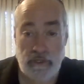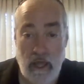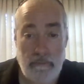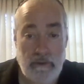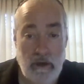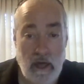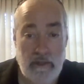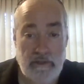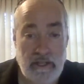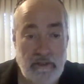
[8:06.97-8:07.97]
could not be
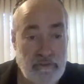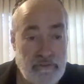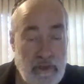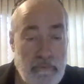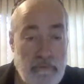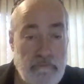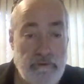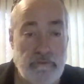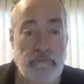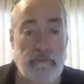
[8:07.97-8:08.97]
counted as a separate
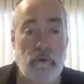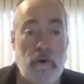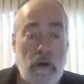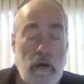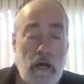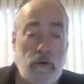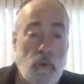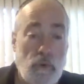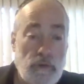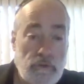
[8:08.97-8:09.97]
principle,
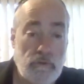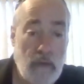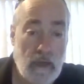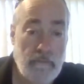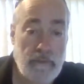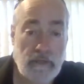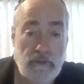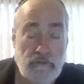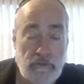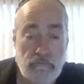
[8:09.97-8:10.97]
according to my
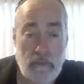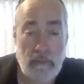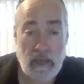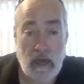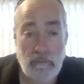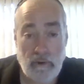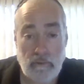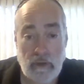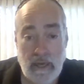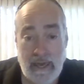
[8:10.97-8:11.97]
opinion, says Rabbi Alba.
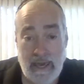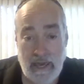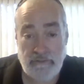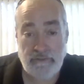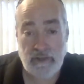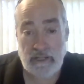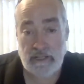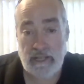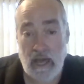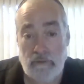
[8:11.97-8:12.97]
Hence, I
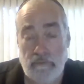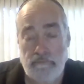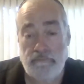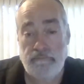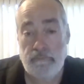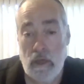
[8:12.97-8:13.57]
lay down